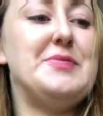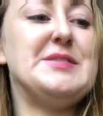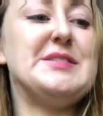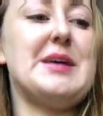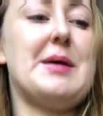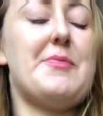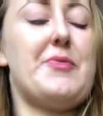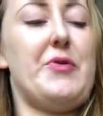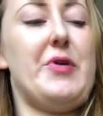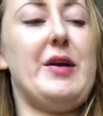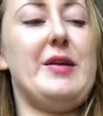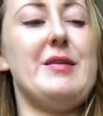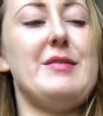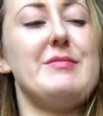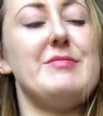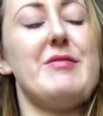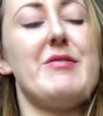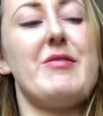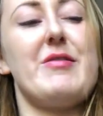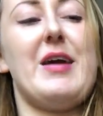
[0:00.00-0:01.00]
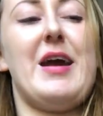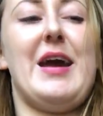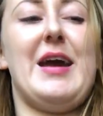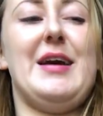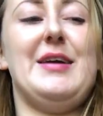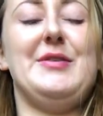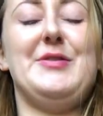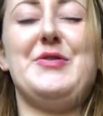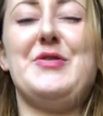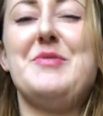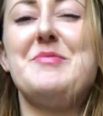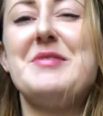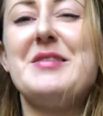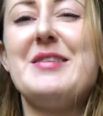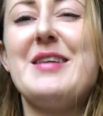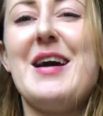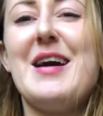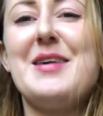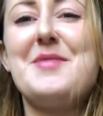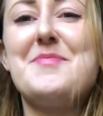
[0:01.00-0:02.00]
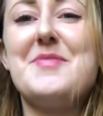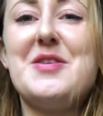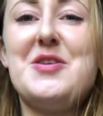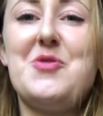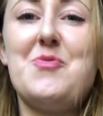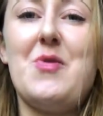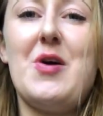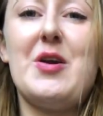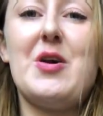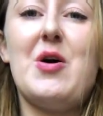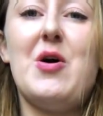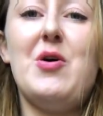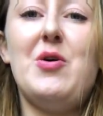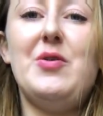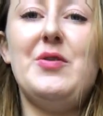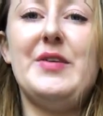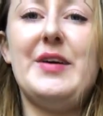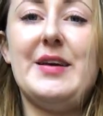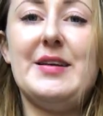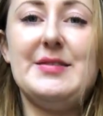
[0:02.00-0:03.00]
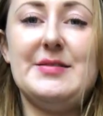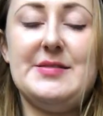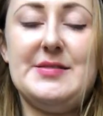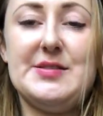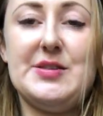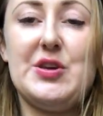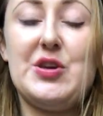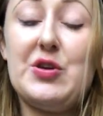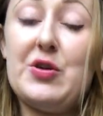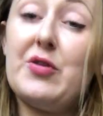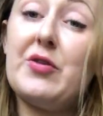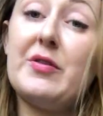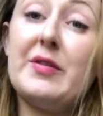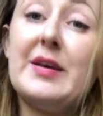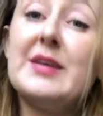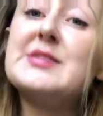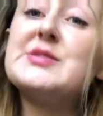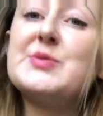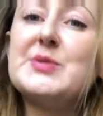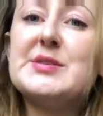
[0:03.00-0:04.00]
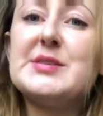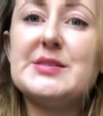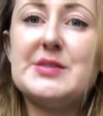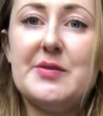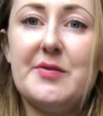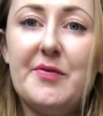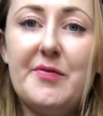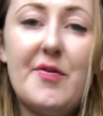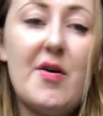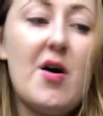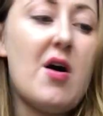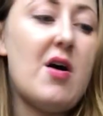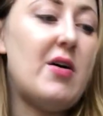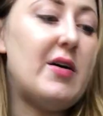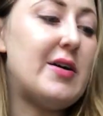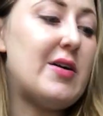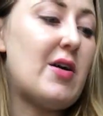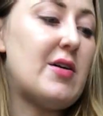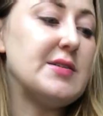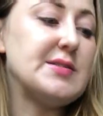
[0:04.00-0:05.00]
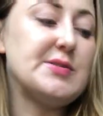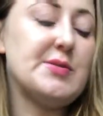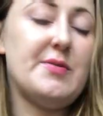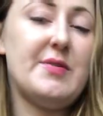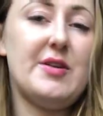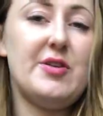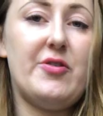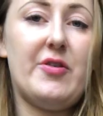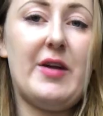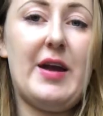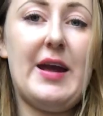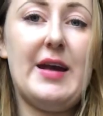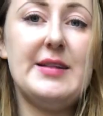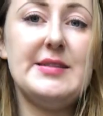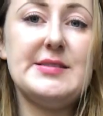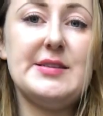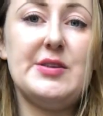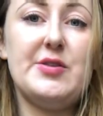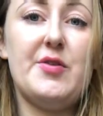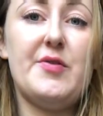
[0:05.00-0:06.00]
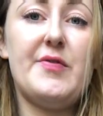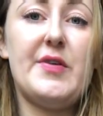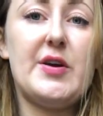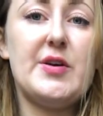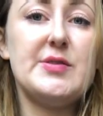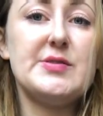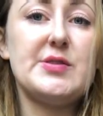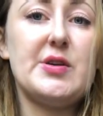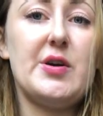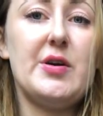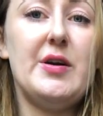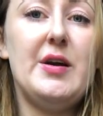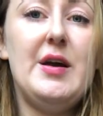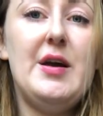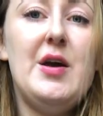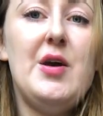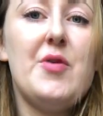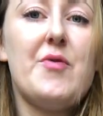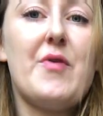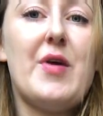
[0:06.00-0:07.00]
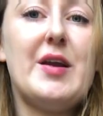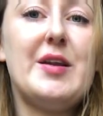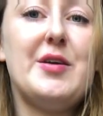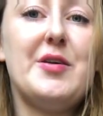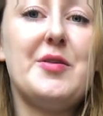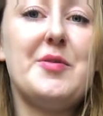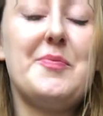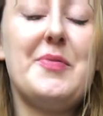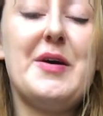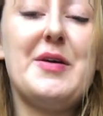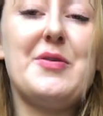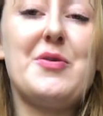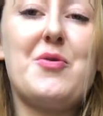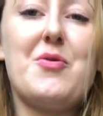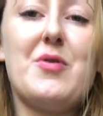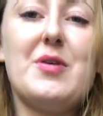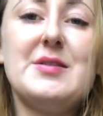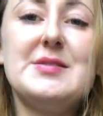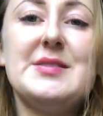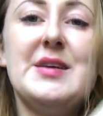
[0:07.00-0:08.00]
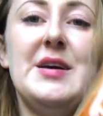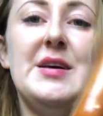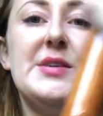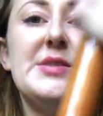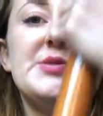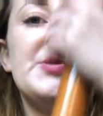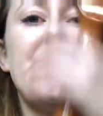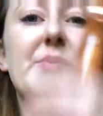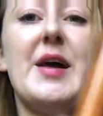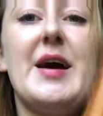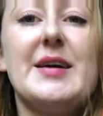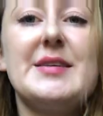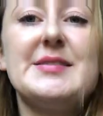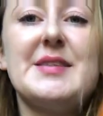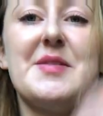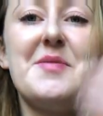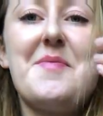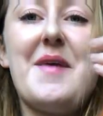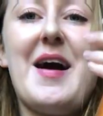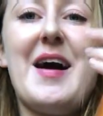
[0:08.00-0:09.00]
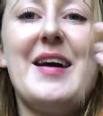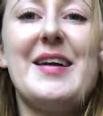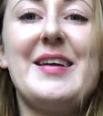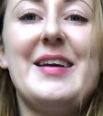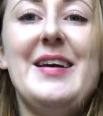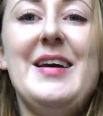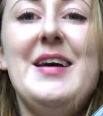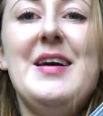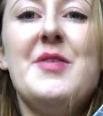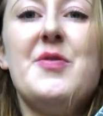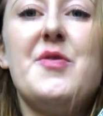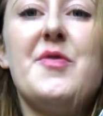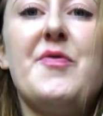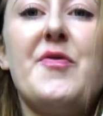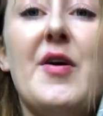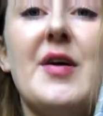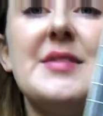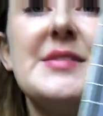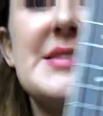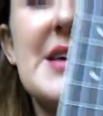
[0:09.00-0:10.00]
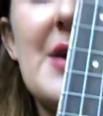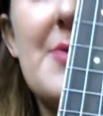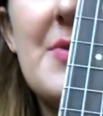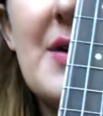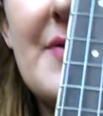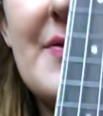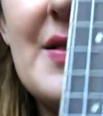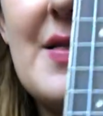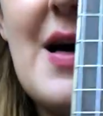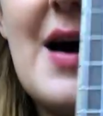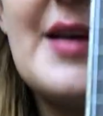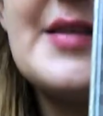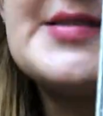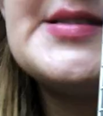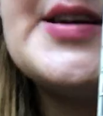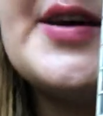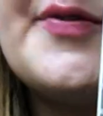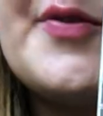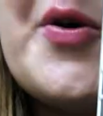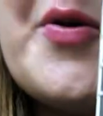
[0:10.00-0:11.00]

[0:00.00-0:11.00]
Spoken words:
separating their hand from the neck, but you want to hold it securely so it doesn't fall, and also then your hands and your fingers are right here to play the chords. So neck is on the back. The front side, we have a lot of stuff